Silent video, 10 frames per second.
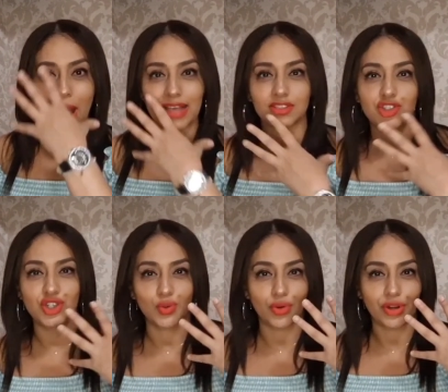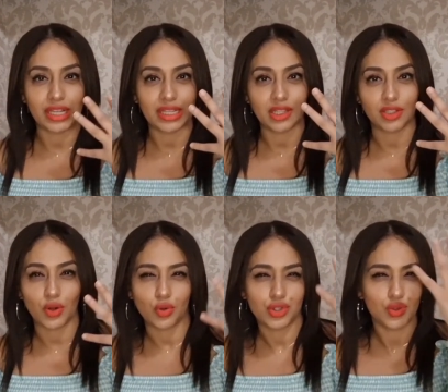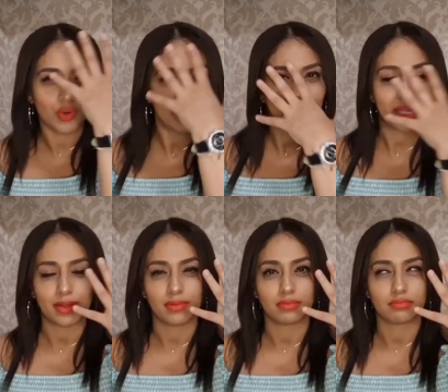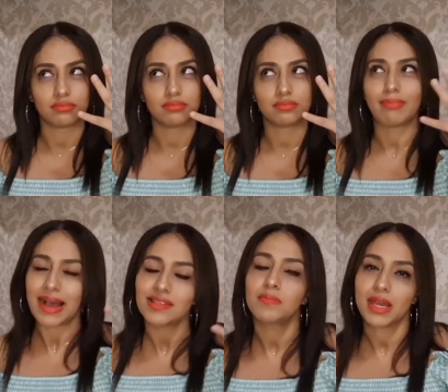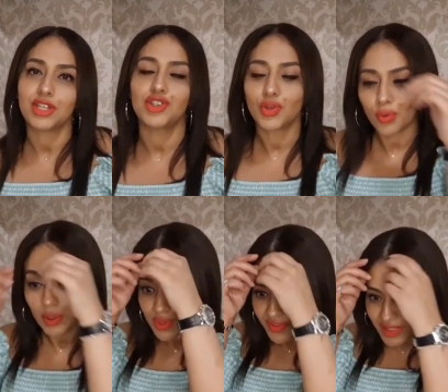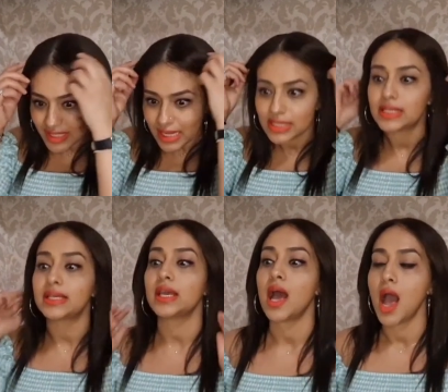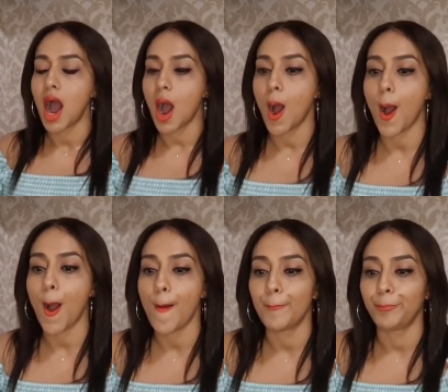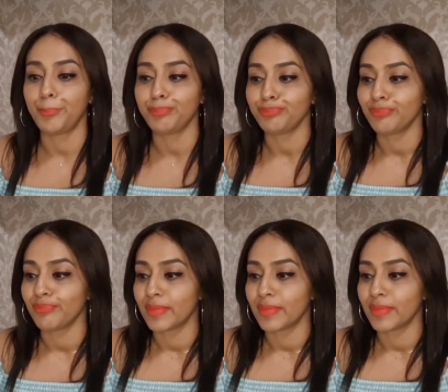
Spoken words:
mask jewelry, you know, mask made in jewelry was fantastic. The